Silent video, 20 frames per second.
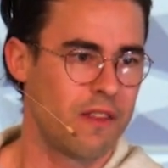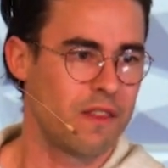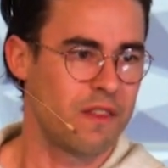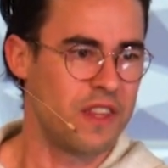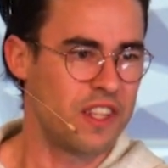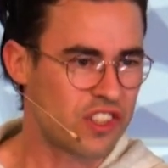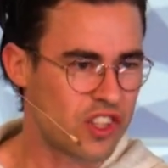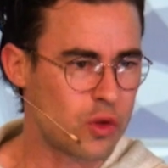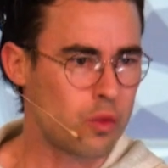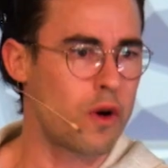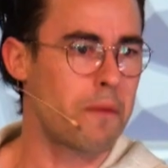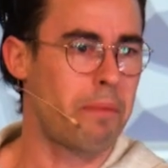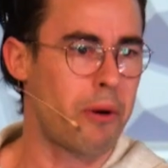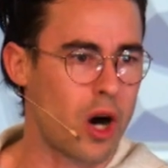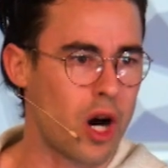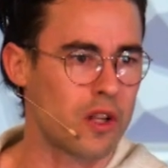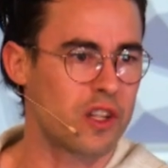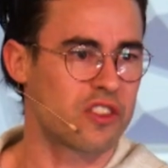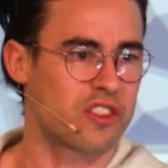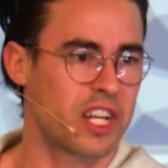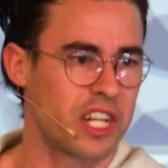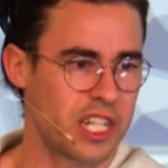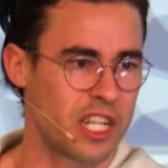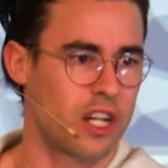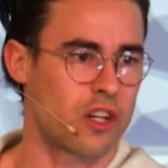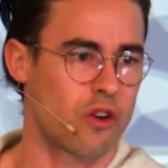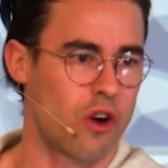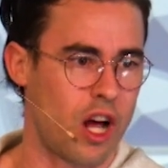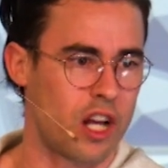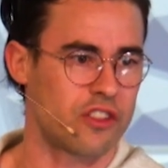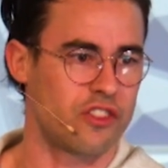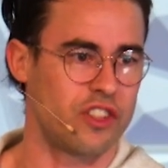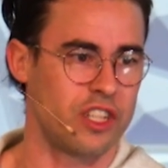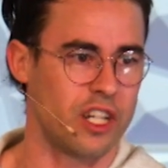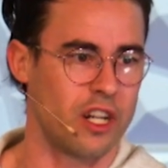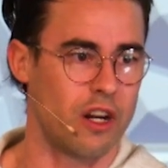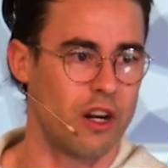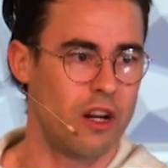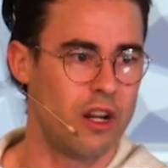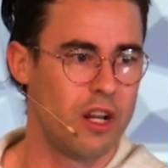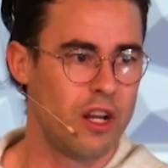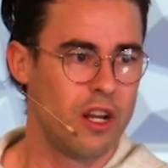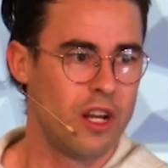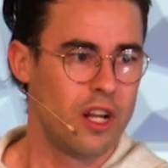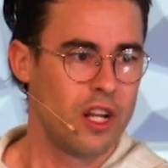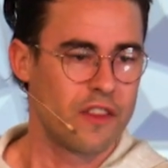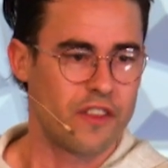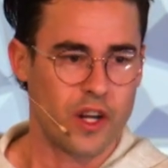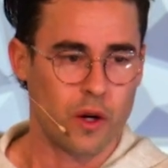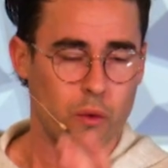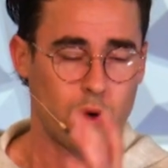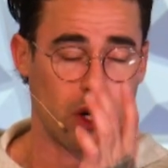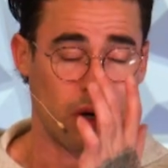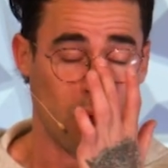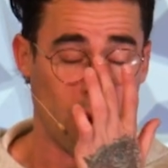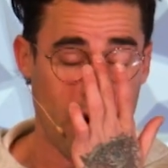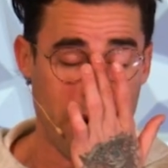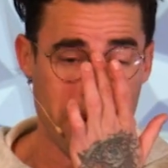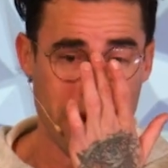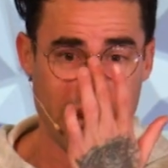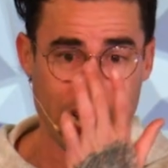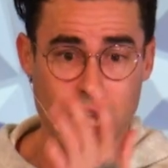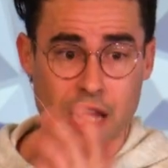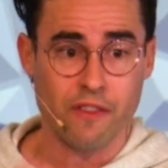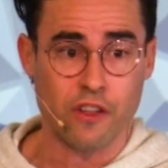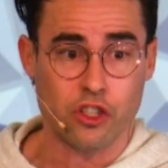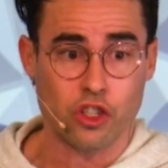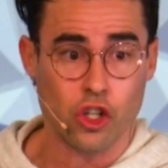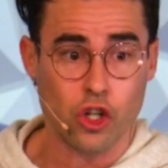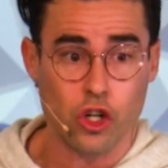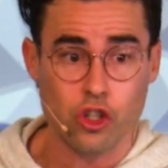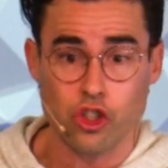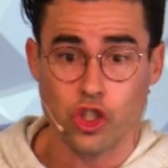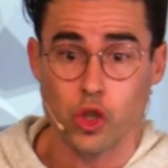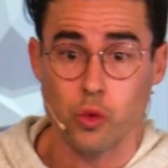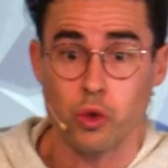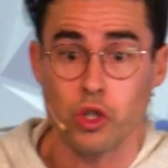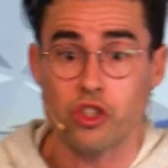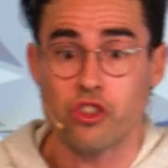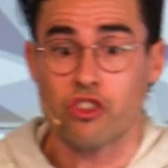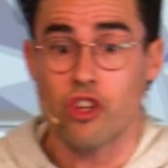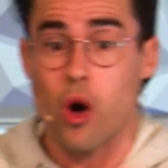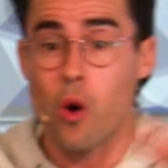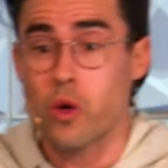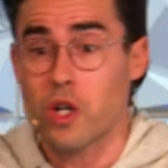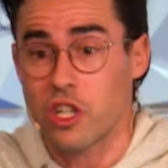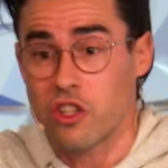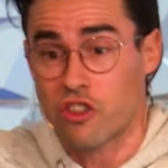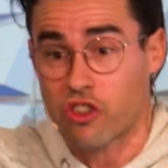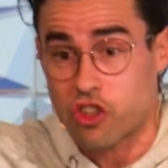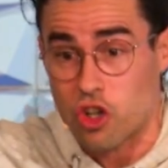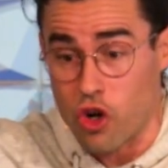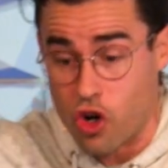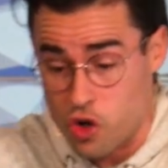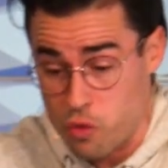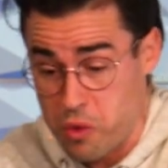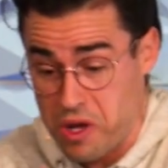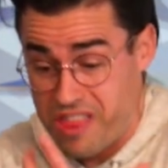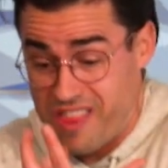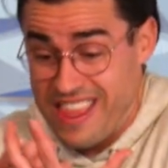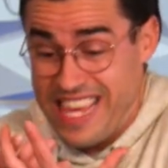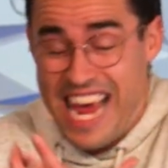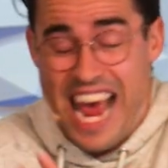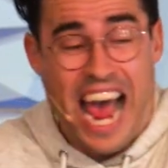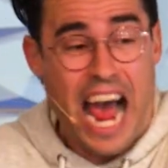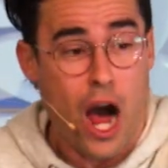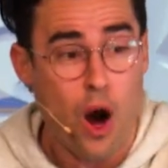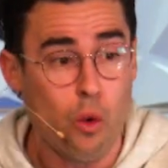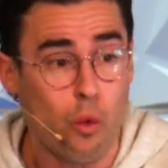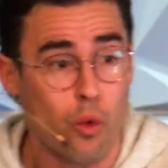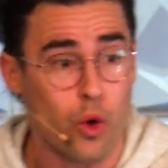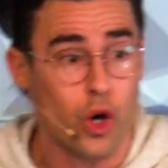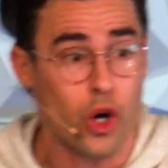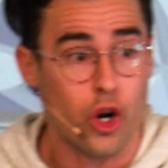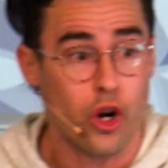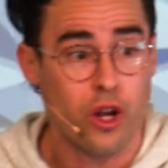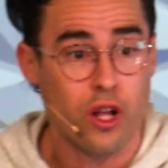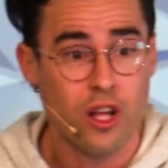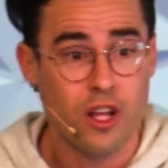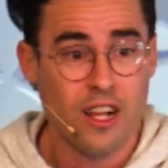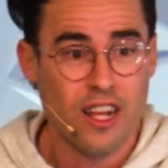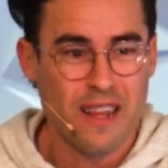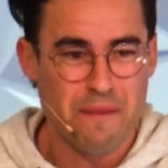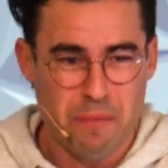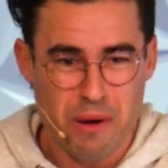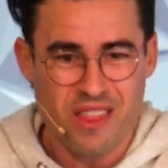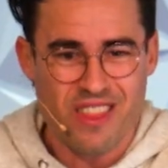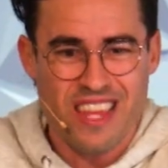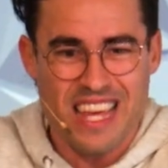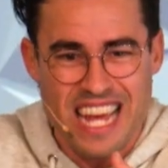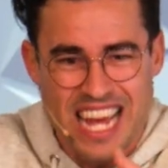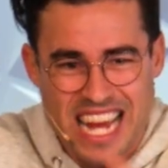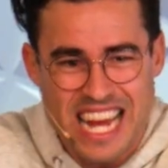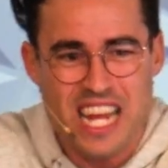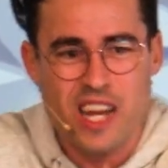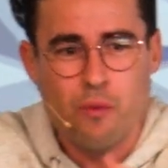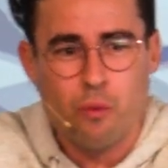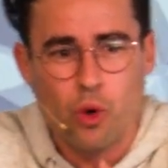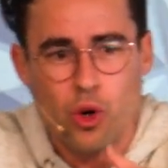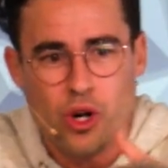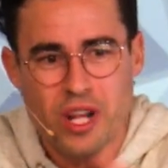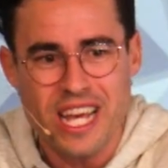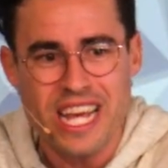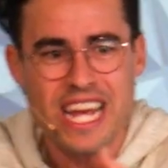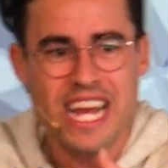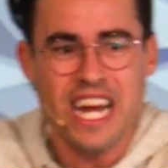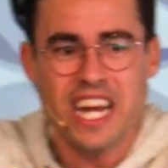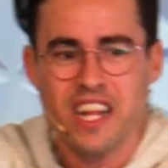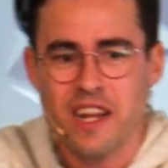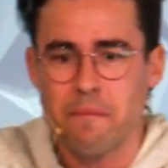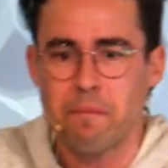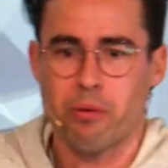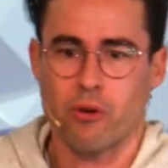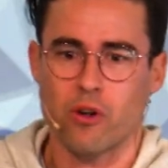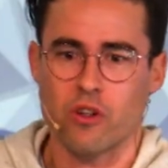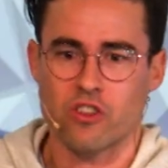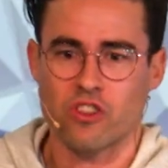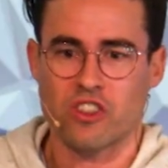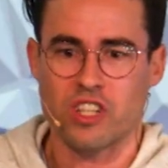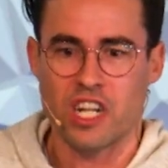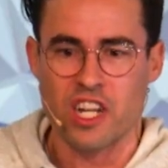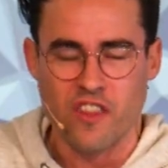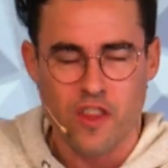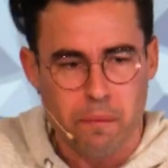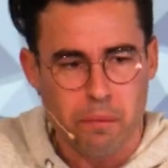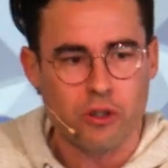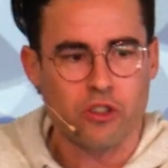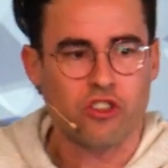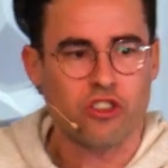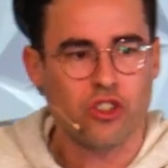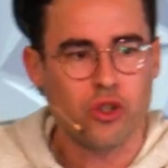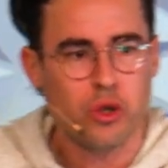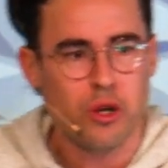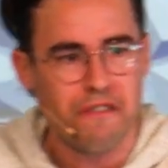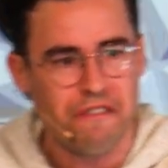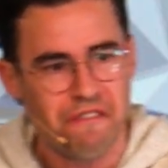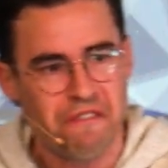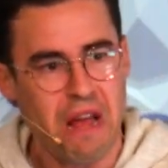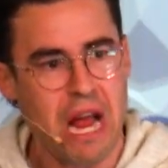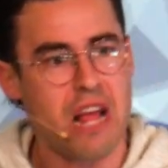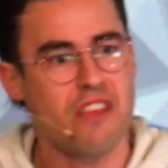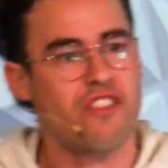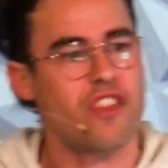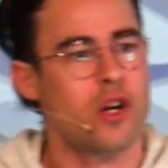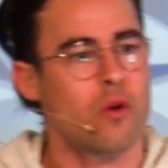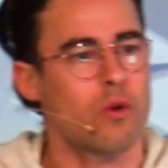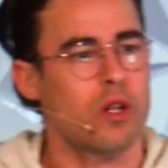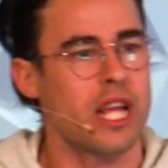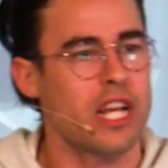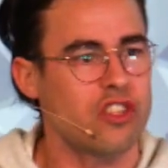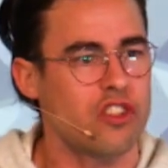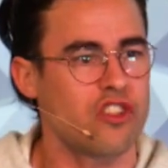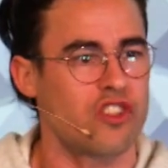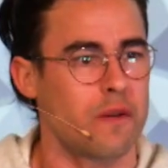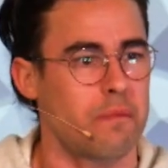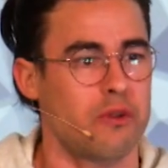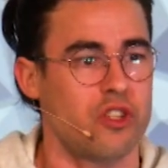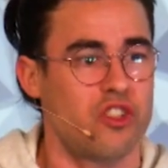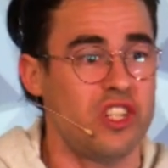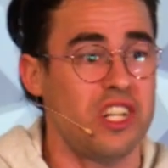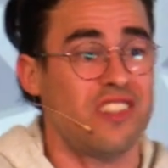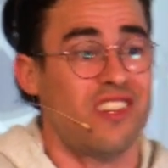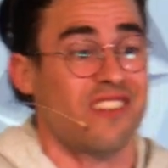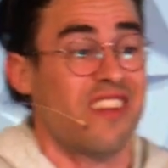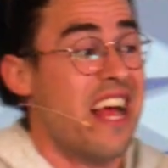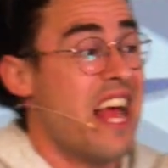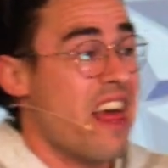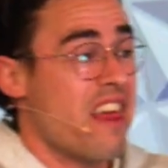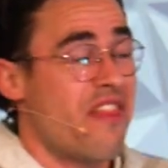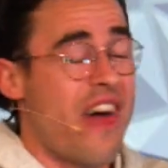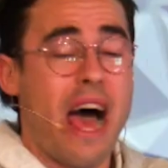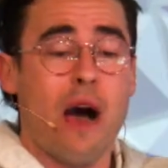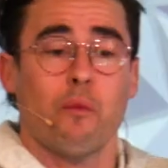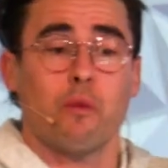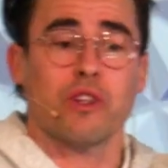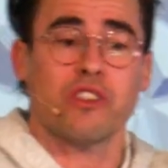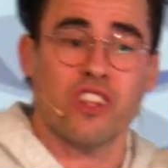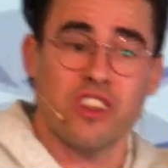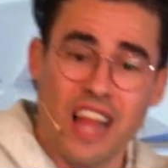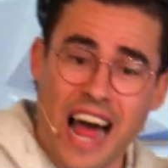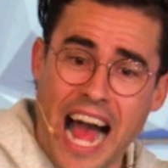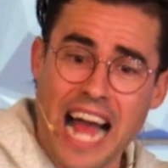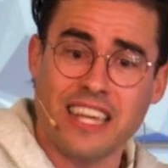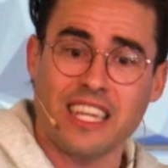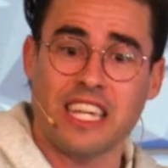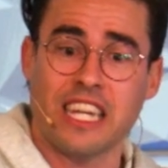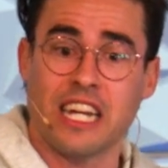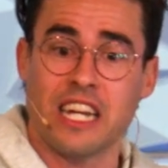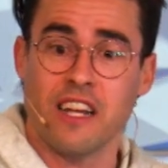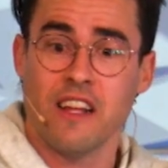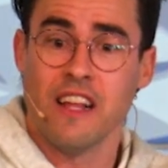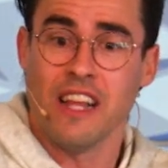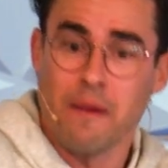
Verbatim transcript: This is what Paul is getting across here. There were women in the church who were so concerned with the outward, but the inward hidden person and the pursuit of faith and a relationship with Jesus, that was lacking